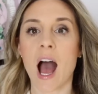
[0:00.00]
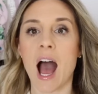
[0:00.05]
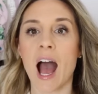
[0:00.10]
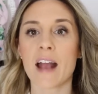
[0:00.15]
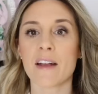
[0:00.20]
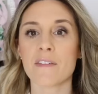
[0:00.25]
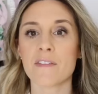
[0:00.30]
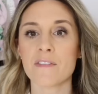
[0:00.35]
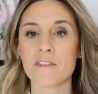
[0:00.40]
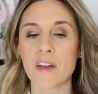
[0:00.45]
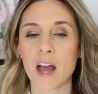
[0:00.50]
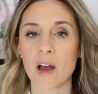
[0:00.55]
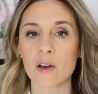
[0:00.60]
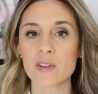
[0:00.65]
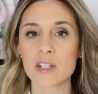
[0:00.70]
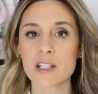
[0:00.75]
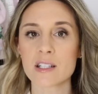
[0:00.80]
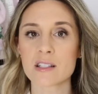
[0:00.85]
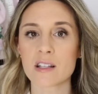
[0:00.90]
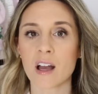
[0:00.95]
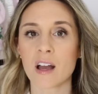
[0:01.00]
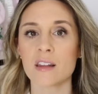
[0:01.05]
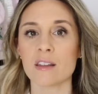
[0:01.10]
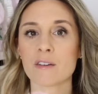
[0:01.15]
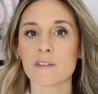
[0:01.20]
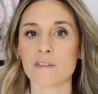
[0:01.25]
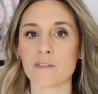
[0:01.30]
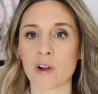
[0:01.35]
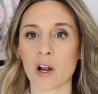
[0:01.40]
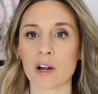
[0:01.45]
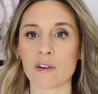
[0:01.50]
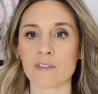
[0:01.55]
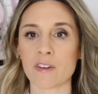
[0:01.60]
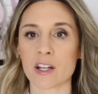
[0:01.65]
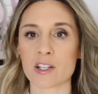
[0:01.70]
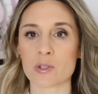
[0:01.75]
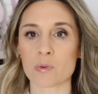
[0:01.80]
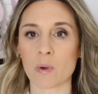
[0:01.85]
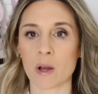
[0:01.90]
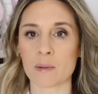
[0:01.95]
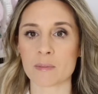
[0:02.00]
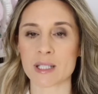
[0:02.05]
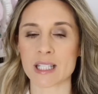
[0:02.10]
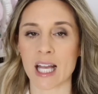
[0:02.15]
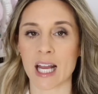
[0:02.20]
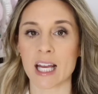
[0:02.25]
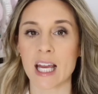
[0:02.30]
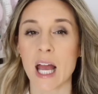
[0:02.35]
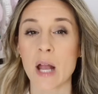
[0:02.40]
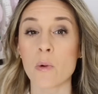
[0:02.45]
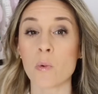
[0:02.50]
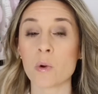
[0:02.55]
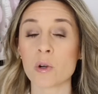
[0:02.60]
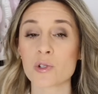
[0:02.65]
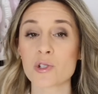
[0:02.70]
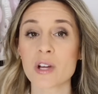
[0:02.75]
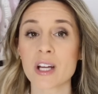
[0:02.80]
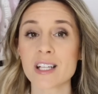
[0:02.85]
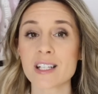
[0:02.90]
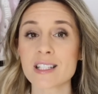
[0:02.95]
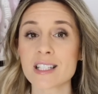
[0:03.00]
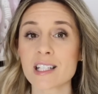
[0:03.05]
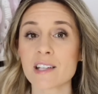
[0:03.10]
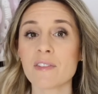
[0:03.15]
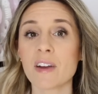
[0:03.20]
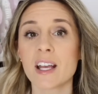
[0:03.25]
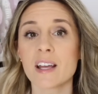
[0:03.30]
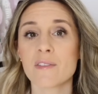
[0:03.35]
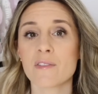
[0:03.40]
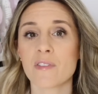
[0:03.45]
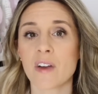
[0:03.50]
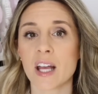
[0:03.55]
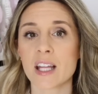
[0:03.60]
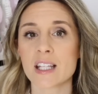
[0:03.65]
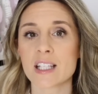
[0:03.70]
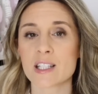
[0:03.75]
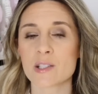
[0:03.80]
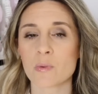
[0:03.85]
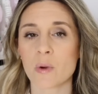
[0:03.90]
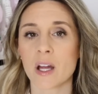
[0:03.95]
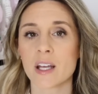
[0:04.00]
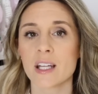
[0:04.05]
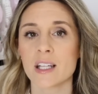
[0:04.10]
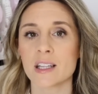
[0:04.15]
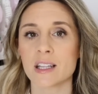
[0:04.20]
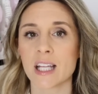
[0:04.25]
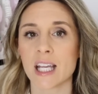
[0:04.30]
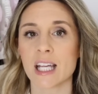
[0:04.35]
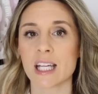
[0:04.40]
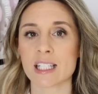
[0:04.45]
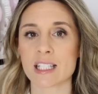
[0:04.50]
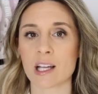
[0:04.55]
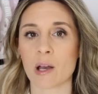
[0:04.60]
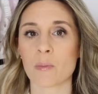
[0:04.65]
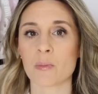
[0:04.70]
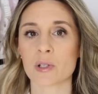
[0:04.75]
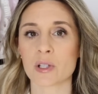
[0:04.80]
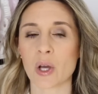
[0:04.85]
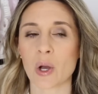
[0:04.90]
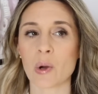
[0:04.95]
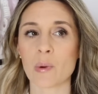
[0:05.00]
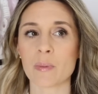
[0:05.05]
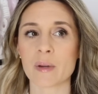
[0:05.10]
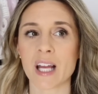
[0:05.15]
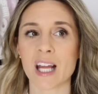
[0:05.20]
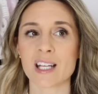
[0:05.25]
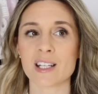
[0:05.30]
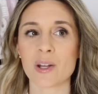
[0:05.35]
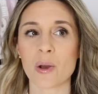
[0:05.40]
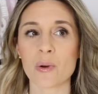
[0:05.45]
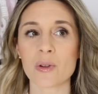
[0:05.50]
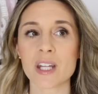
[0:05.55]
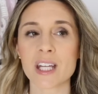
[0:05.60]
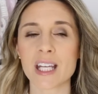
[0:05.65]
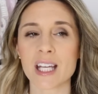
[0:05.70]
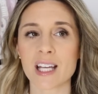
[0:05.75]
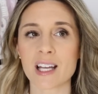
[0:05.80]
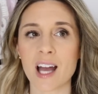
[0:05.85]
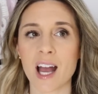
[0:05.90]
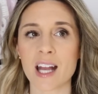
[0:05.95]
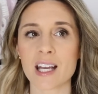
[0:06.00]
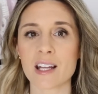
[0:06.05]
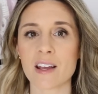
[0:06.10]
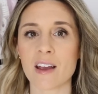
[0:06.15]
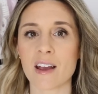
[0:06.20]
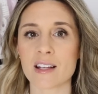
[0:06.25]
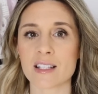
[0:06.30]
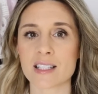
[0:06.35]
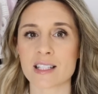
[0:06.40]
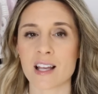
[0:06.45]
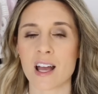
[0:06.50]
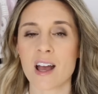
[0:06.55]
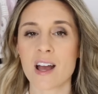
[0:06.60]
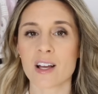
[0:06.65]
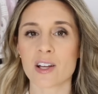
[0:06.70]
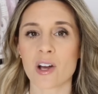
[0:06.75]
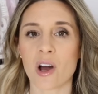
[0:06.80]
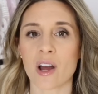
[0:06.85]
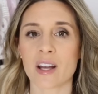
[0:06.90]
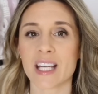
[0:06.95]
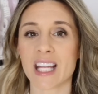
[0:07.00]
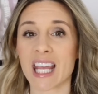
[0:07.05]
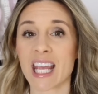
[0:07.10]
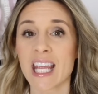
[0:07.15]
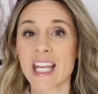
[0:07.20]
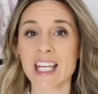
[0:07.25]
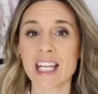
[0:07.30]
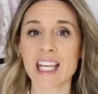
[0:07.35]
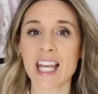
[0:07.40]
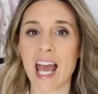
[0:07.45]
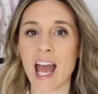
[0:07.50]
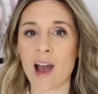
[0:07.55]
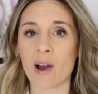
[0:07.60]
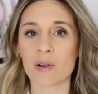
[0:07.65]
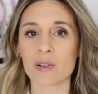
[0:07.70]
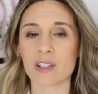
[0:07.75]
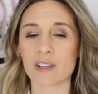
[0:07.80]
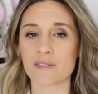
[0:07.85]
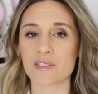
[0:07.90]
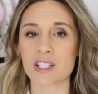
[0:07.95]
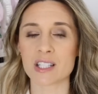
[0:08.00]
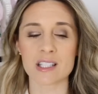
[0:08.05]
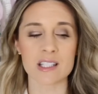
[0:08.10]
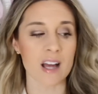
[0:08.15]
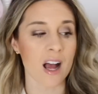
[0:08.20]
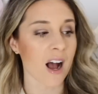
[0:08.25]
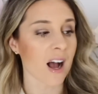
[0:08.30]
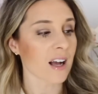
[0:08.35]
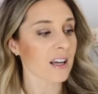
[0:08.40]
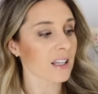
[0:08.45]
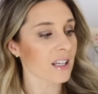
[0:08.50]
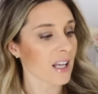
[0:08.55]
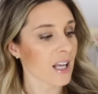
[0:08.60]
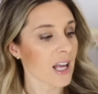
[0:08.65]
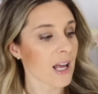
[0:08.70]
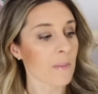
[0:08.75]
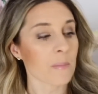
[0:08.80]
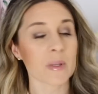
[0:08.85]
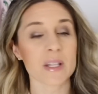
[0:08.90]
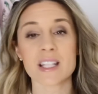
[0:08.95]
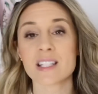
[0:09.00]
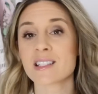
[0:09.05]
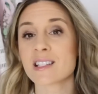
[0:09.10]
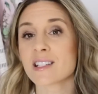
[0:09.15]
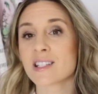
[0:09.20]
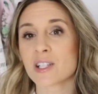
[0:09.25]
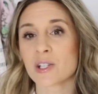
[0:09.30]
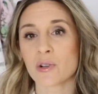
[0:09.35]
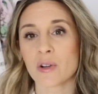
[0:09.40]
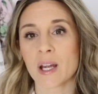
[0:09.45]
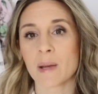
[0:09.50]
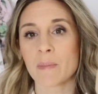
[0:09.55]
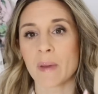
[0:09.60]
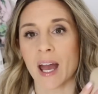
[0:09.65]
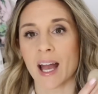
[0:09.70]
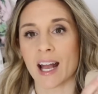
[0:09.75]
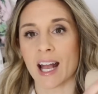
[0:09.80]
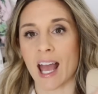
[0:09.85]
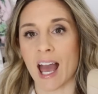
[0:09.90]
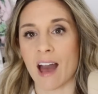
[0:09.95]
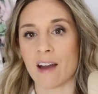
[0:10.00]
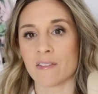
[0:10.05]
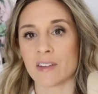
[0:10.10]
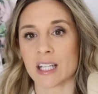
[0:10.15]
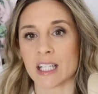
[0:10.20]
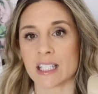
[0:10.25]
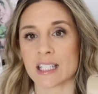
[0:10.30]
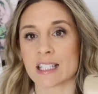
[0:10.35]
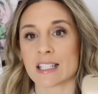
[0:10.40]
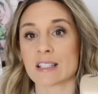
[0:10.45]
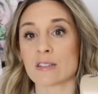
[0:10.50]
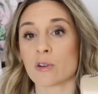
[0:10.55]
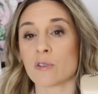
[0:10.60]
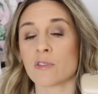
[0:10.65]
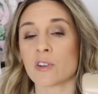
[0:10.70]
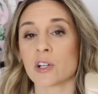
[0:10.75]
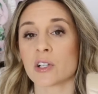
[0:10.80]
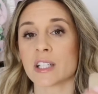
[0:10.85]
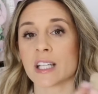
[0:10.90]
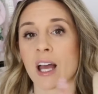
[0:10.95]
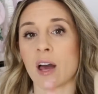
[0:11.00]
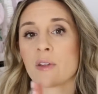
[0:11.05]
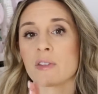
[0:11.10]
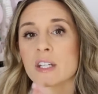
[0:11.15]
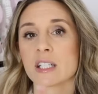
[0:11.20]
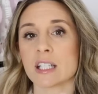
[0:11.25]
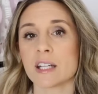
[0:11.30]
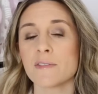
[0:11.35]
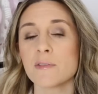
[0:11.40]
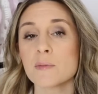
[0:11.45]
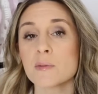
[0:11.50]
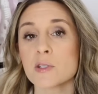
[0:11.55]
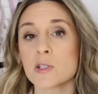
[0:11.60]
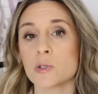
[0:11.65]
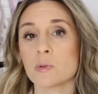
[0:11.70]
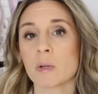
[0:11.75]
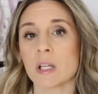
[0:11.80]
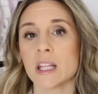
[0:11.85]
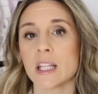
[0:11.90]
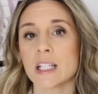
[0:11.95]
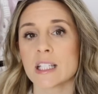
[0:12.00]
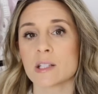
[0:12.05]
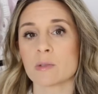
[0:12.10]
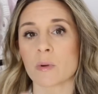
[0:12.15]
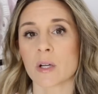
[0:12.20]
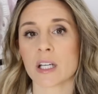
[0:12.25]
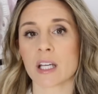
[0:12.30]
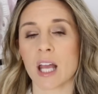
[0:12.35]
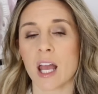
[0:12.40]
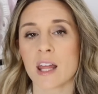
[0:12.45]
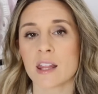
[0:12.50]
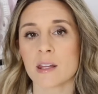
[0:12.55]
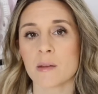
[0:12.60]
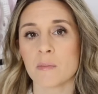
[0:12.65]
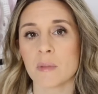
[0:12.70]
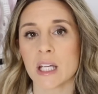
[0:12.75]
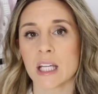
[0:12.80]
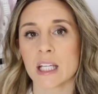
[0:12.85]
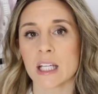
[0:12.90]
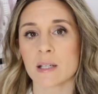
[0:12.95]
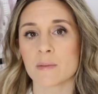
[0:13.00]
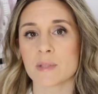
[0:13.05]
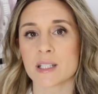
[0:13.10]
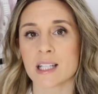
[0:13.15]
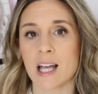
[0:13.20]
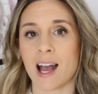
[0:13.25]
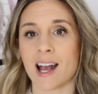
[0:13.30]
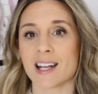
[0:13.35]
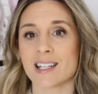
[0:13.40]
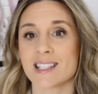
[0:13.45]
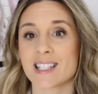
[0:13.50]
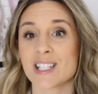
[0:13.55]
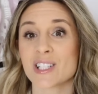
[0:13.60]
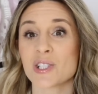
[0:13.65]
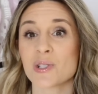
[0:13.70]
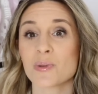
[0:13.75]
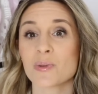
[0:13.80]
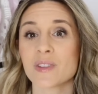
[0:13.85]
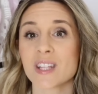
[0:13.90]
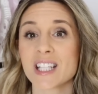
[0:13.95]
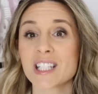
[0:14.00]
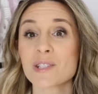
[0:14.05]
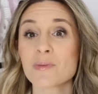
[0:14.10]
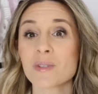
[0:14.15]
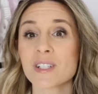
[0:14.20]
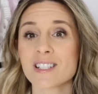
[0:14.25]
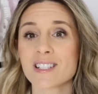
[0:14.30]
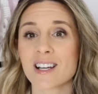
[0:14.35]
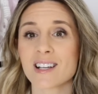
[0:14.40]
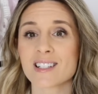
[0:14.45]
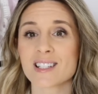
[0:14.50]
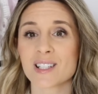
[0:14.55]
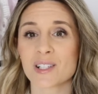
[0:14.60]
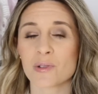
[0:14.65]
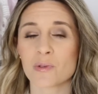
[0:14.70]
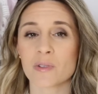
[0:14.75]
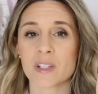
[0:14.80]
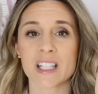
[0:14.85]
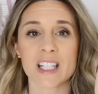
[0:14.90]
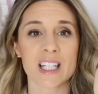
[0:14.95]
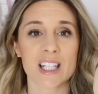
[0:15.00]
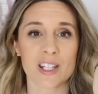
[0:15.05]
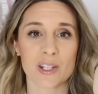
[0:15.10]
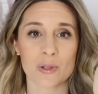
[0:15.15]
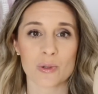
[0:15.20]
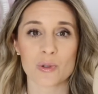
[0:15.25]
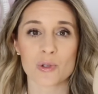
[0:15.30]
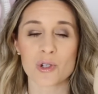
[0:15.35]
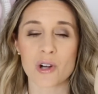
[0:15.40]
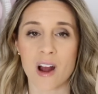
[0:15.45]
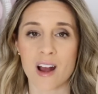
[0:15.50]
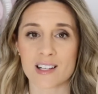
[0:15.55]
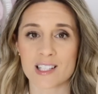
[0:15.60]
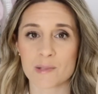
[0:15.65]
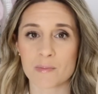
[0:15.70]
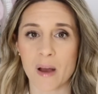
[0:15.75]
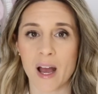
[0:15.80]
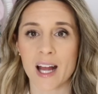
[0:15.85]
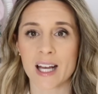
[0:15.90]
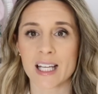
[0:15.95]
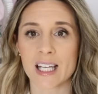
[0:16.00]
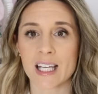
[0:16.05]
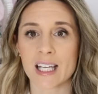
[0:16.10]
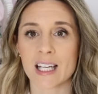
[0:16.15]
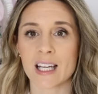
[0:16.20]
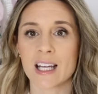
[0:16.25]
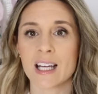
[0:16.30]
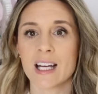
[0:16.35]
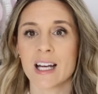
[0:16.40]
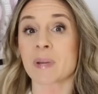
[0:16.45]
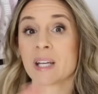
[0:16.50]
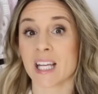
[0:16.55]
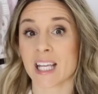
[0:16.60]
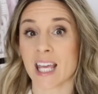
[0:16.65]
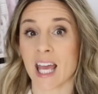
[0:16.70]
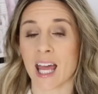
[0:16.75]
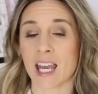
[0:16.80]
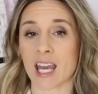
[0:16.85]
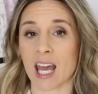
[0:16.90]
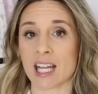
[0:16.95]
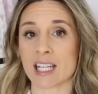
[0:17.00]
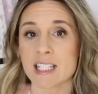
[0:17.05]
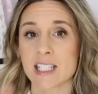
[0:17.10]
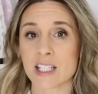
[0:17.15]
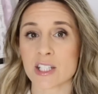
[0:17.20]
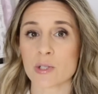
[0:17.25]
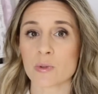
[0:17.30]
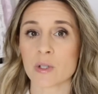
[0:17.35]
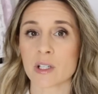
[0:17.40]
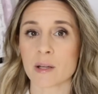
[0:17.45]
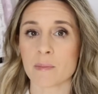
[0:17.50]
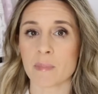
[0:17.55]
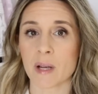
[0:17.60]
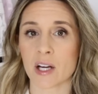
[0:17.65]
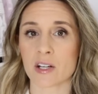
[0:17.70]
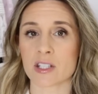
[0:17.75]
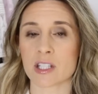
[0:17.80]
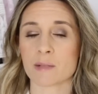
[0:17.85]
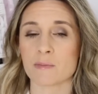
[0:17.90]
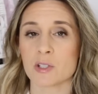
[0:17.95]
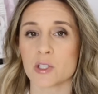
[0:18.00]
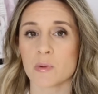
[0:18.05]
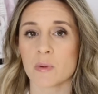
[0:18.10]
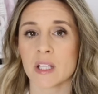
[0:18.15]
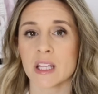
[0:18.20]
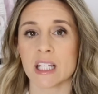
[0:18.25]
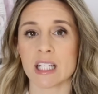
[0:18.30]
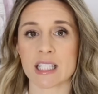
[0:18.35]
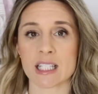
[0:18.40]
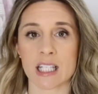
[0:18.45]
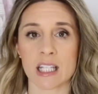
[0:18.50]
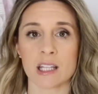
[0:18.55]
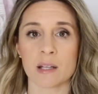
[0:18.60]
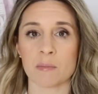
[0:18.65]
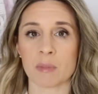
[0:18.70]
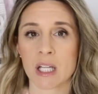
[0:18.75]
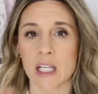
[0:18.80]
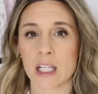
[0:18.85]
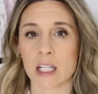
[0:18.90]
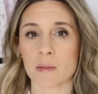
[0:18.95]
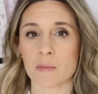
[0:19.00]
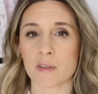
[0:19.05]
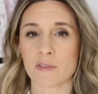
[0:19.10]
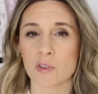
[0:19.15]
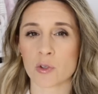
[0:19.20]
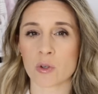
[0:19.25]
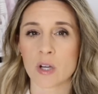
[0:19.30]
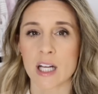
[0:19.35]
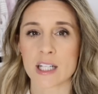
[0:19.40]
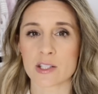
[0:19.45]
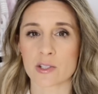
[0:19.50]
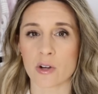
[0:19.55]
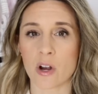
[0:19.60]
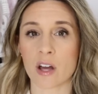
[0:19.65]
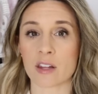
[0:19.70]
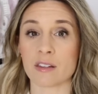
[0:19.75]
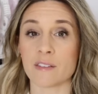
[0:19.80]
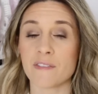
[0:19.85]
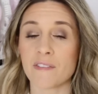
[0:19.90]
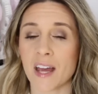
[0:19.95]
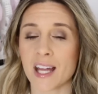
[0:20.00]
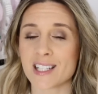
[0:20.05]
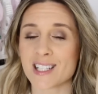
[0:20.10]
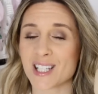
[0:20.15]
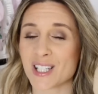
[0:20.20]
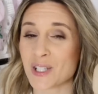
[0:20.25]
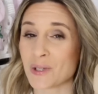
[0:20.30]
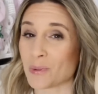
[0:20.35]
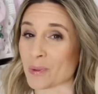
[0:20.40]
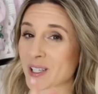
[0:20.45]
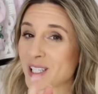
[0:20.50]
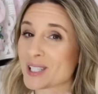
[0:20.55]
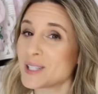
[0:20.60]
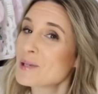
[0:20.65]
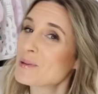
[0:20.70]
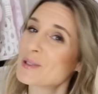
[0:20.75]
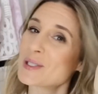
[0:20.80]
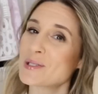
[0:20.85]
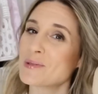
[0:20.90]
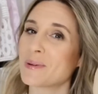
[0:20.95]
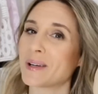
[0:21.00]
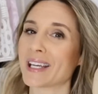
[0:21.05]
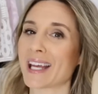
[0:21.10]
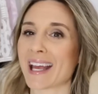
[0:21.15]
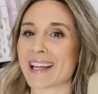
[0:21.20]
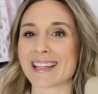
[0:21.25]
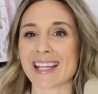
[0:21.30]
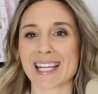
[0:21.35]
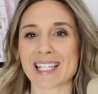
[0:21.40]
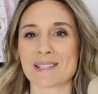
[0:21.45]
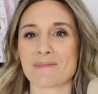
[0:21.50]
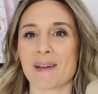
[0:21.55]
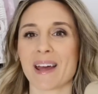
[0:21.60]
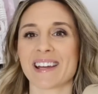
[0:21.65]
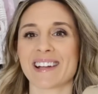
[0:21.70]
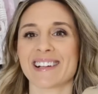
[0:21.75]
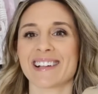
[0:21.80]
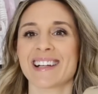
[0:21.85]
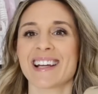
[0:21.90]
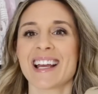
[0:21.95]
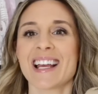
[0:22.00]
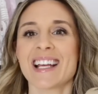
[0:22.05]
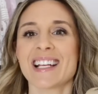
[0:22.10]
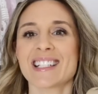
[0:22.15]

I found this on the Farfetch website. I will try to see if I can find this one and link it down below, but I know that it kind of has gone in and out of stock, but this is a great bag. I have it in silver. Now, the difference between this one and the medium size is you, this one does look really cute crossbody, but again, I did do a comparison between this and the medium if you guys are on the fence and you want to know which one I liked better.